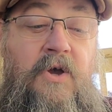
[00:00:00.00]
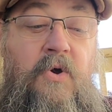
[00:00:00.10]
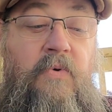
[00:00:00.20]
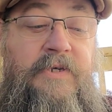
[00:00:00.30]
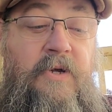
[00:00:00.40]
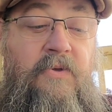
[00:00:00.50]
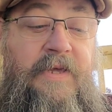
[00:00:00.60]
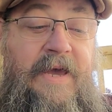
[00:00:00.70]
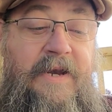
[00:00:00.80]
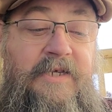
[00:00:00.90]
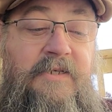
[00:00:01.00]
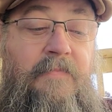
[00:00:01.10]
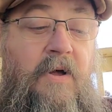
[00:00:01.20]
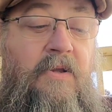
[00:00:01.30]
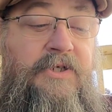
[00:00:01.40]
who were told they a
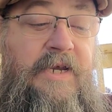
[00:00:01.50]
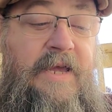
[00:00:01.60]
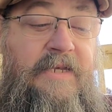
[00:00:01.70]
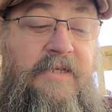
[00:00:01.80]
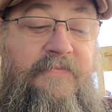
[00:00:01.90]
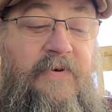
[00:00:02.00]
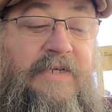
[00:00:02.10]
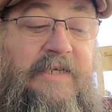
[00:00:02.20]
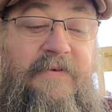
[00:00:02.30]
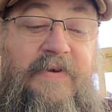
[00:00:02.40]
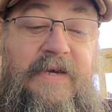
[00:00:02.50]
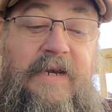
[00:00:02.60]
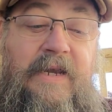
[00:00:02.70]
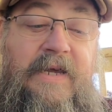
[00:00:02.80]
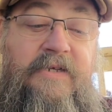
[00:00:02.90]
small chance of receiving an
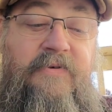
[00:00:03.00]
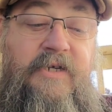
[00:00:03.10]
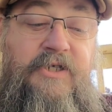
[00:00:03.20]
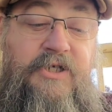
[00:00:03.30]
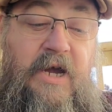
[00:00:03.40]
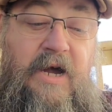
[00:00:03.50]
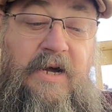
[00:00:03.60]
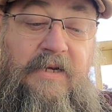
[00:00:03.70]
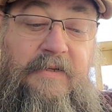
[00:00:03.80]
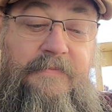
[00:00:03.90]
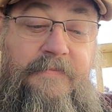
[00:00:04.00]
electric shock